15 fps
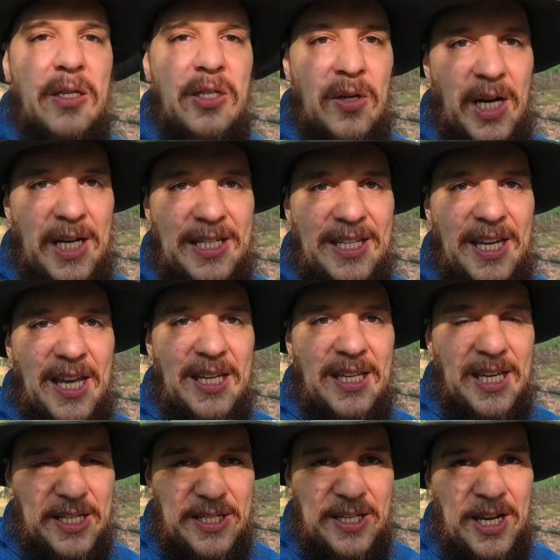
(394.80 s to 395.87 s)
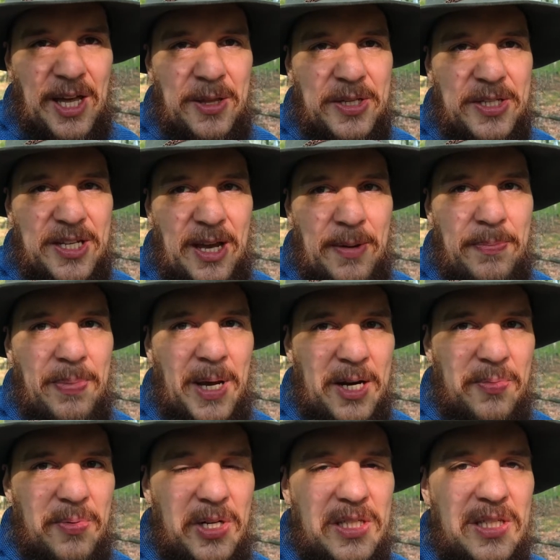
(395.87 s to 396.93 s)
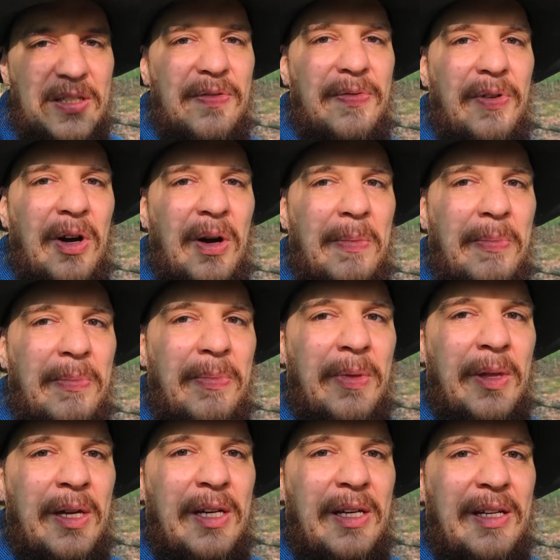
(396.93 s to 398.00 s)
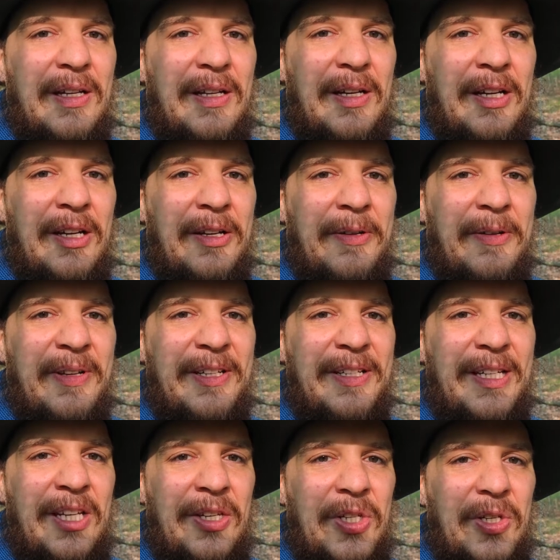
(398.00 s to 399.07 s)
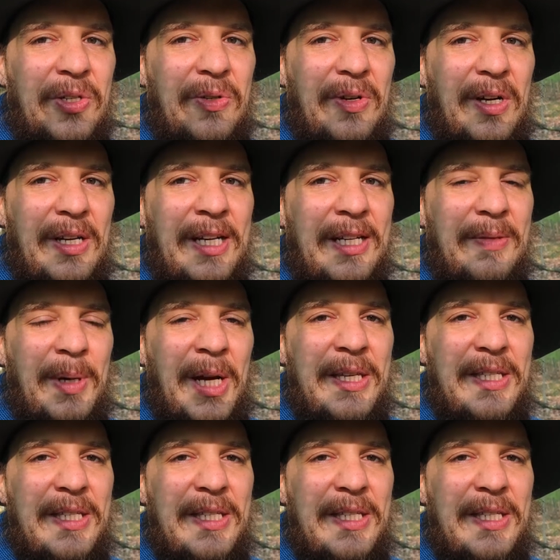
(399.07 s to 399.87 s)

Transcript: So I take yet another step backwards from the issue by